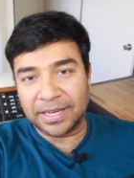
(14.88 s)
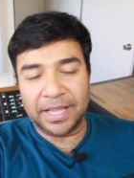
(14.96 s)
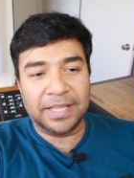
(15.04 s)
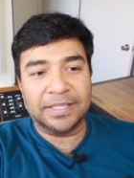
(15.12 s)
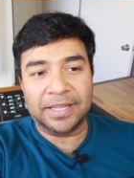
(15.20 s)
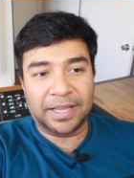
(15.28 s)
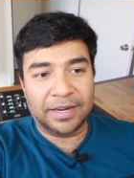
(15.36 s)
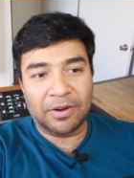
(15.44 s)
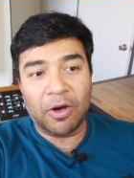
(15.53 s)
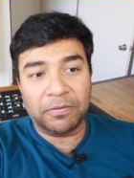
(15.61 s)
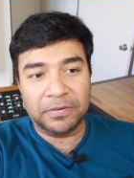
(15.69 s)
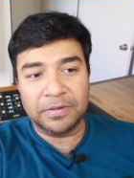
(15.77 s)
lines and
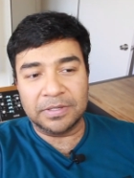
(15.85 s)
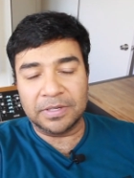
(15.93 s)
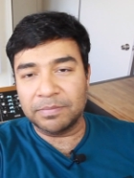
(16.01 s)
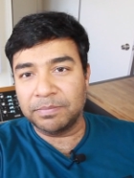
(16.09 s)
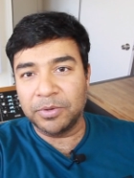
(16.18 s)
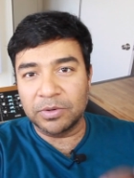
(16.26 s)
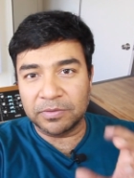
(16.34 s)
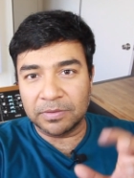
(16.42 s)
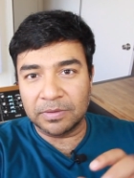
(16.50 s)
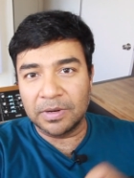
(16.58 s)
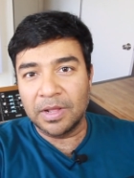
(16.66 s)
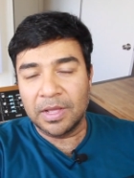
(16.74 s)
often some
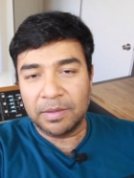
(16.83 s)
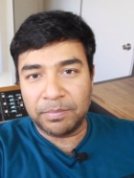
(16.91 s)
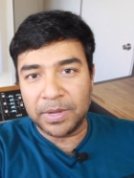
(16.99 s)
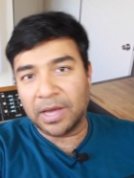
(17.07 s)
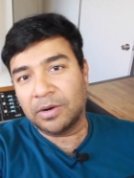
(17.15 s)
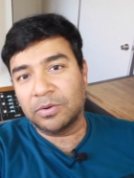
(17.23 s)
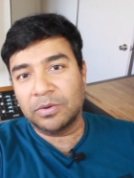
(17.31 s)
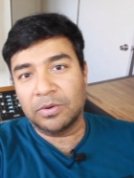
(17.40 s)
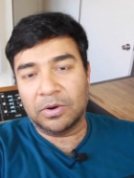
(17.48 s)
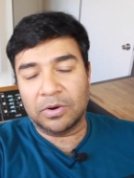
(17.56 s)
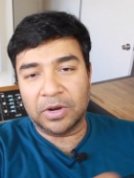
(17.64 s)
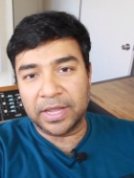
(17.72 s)
beautiful piano
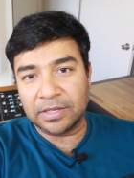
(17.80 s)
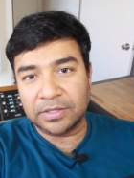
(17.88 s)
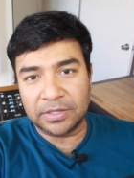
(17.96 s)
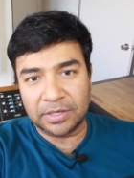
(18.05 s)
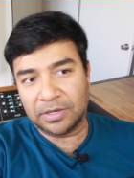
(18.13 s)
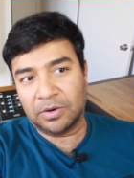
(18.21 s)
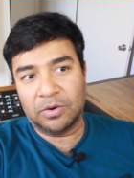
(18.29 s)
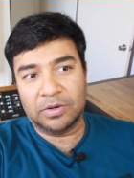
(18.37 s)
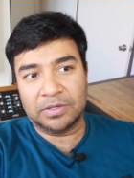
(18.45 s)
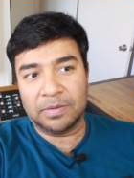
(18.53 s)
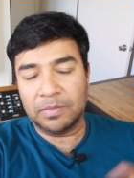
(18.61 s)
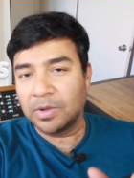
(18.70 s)
or orchestra
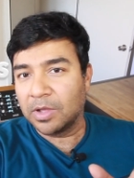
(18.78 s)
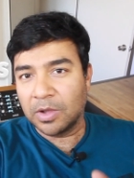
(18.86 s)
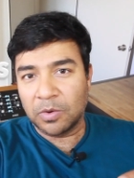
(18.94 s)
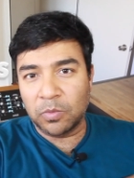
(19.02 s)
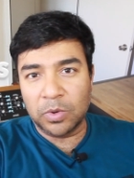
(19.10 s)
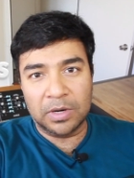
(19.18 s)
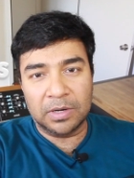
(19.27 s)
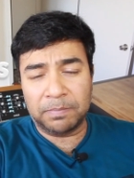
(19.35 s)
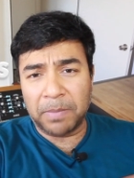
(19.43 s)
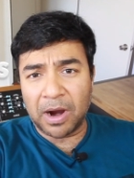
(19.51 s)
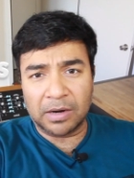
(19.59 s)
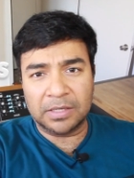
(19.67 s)
or some world
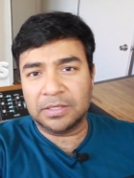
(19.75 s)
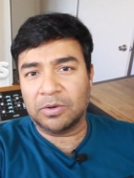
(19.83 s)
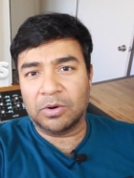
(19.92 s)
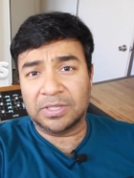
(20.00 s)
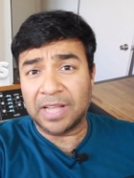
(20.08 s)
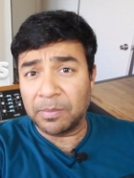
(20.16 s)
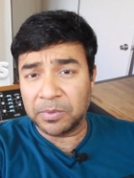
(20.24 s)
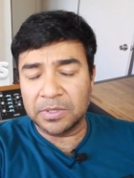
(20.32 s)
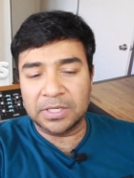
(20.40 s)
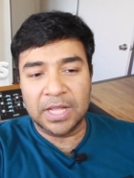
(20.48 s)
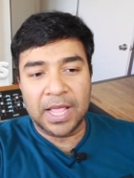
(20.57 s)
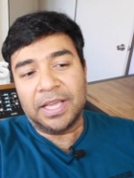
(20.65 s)
parts or samples.